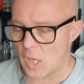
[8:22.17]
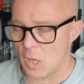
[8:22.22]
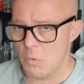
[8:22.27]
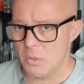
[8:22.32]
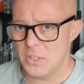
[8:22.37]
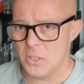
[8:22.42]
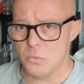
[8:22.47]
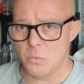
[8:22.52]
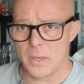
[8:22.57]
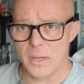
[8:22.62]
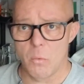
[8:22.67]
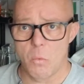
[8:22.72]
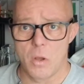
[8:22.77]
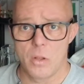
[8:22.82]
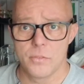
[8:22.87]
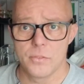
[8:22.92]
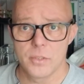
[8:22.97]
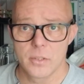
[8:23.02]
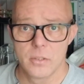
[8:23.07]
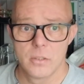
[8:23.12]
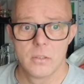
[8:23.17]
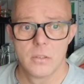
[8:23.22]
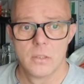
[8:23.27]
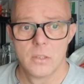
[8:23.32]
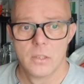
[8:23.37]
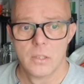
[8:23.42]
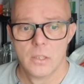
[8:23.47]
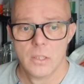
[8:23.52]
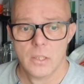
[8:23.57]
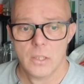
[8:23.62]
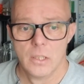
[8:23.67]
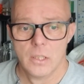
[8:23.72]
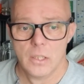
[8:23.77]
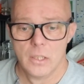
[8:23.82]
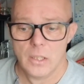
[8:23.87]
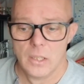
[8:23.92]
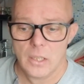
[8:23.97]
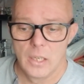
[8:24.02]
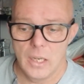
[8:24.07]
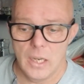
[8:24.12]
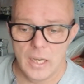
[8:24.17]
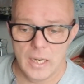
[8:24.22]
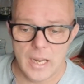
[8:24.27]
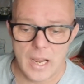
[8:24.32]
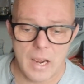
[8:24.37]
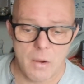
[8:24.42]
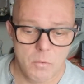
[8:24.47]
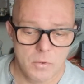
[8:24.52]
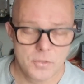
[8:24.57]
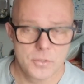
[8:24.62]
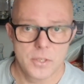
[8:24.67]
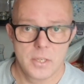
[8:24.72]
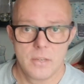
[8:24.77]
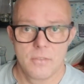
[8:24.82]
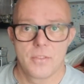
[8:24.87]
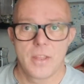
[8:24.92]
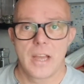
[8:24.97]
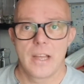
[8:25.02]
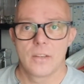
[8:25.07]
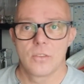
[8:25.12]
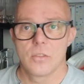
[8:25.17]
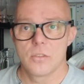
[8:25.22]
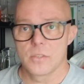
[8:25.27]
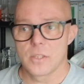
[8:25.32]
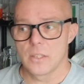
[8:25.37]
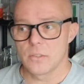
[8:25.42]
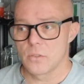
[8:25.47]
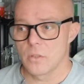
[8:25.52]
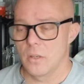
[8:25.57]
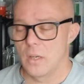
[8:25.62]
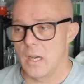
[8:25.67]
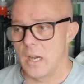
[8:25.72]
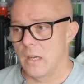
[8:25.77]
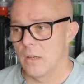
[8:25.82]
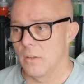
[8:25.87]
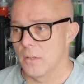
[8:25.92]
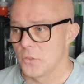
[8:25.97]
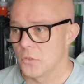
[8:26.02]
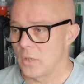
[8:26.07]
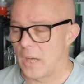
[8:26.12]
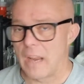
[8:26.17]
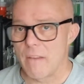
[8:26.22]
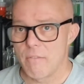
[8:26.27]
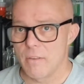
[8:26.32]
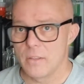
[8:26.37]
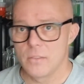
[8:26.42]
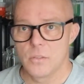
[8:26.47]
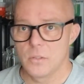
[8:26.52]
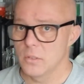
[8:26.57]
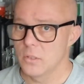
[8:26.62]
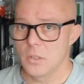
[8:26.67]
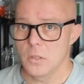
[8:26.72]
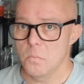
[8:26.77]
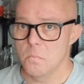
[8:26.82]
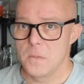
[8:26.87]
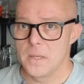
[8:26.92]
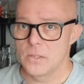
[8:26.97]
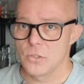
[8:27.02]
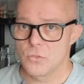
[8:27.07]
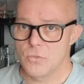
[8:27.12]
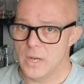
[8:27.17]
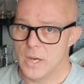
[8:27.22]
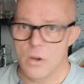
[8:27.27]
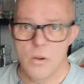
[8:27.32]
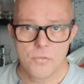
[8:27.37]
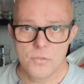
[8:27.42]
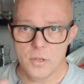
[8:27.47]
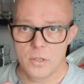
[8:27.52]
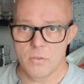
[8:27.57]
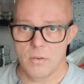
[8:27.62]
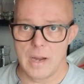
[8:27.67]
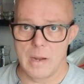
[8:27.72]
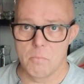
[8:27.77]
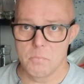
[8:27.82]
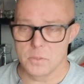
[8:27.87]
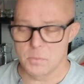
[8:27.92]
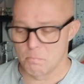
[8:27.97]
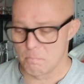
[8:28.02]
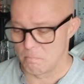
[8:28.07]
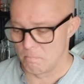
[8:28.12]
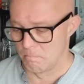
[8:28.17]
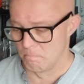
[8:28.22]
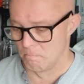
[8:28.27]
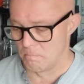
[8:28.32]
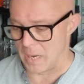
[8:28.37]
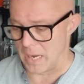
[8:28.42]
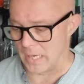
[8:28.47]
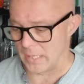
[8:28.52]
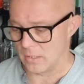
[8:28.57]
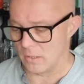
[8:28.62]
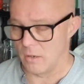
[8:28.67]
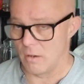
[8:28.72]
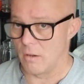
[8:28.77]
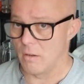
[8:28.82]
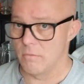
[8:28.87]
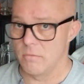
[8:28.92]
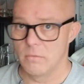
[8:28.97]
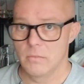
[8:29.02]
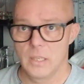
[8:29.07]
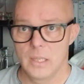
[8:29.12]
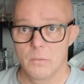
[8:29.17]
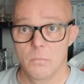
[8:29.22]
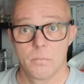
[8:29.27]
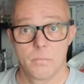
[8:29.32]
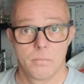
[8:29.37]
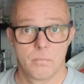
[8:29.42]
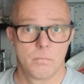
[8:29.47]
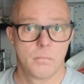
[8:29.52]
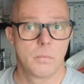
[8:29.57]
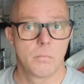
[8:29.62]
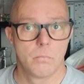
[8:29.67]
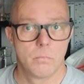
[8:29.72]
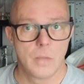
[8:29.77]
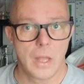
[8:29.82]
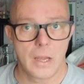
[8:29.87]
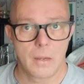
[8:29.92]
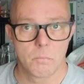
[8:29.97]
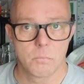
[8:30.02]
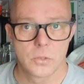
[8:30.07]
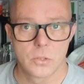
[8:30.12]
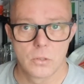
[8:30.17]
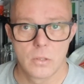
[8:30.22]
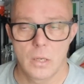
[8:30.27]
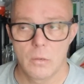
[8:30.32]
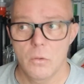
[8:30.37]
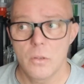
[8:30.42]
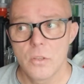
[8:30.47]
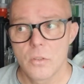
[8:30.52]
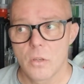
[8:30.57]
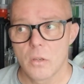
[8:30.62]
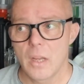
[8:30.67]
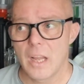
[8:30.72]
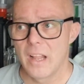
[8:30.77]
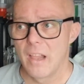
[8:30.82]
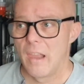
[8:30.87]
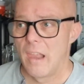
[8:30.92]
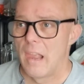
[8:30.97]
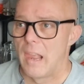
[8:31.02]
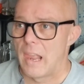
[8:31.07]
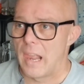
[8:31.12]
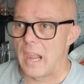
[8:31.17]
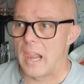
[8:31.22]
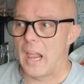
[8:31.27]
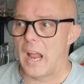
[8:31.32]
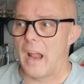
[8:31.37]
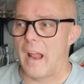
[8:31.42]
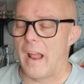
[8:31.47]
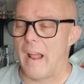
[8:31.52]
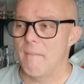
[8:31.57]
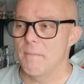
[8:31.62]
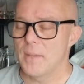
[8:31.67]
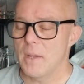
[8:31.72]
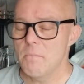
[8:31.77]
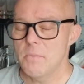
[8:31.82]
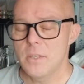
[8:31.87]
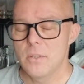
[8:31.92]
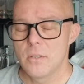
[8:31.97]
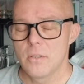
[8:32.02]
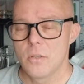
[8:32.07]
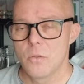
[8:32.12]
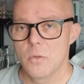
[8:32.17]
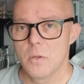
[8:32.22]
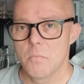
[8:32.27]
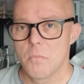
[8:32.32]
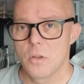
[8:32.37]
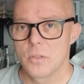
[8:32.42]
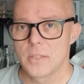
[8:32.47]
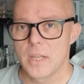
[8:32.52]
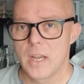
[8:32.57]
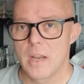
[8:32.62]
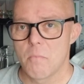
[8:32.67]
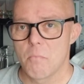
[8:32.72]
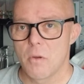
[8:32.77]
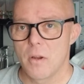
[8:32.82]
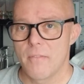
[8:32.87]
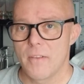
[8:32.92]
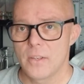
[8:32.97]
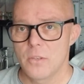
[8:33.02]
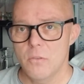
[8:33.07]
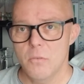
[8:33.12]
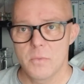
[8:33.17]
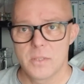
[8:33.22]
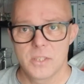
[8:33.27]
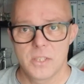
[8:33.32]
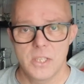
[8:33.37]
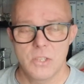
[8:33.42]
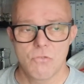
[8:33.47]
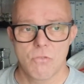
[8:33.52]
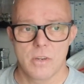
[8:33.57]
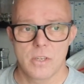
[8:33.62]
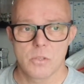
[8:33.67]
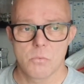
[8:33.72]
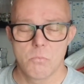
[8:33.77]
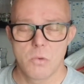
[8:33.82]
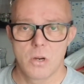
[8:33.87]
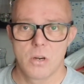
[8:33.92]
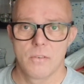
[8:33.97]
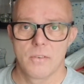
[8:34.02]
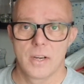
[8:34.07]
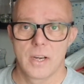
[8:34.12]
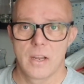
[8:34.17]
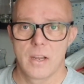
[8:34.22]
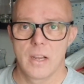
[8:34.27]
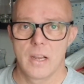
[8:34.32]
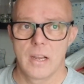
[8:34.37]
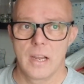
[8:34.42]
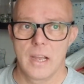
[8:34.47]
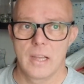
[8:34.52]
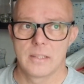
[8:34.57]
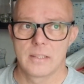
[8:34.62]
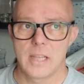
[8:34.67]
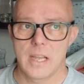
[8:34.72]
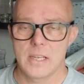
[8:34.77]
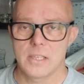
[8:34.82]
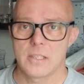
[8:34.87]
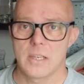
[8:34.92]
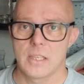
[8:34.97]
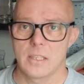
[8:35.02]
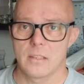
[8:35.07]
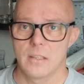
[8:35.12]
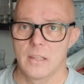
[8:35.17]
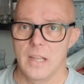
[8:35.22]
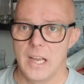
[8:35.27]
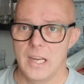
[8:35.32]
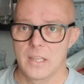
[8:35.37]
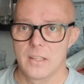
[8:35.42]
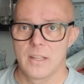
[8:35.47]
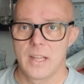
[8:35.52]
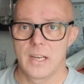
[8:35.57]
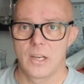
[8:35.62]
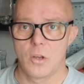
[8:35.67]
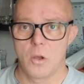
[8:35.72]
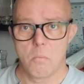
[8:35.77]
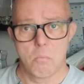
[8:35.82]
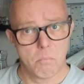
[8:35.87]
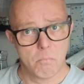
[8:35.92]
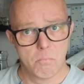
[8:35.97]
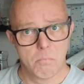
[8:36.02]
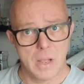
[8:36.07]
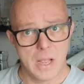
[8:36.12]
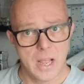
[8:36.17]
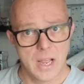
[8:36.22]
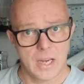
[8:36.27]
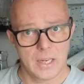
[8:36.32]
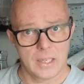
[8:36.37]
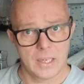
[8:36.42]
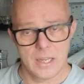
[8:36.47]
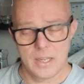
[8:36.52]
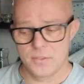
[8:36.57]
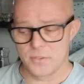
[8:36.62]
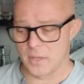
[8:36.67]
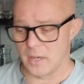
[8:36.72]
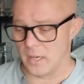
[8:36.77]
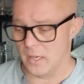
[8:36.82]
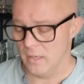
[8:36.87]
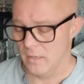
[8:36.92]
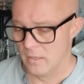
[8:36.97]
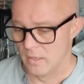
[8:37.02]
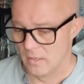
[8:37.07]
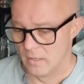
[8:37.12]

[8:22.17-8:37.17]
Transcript: which is what I want. I want to see if that does it. So I'm going to check every. So it's going to be a straight 100 grams bag of. I'm going to do it. I'm tempted to do it with mosaic, but if I do it with citrate, it's more of a test. I can then compare, can't I?